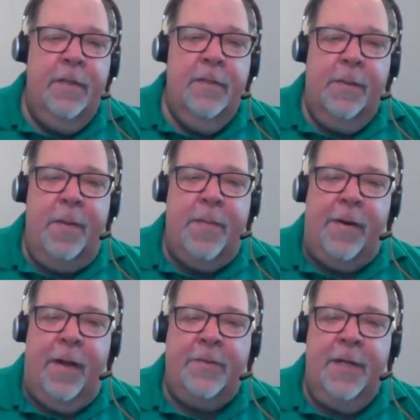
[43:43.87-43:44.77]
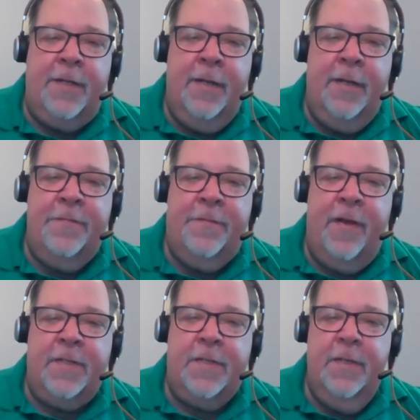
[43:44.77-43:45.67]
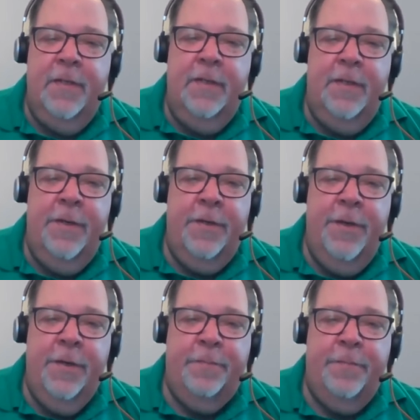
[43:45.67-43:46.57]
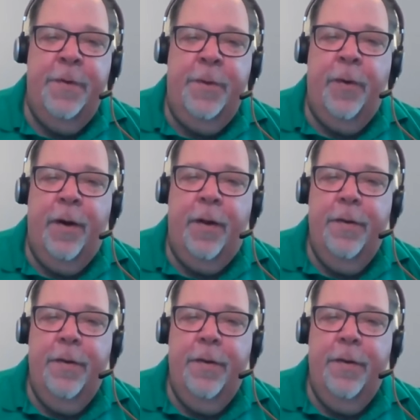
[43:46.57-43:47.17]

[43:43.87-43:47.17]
Tell me about how technology affects your work.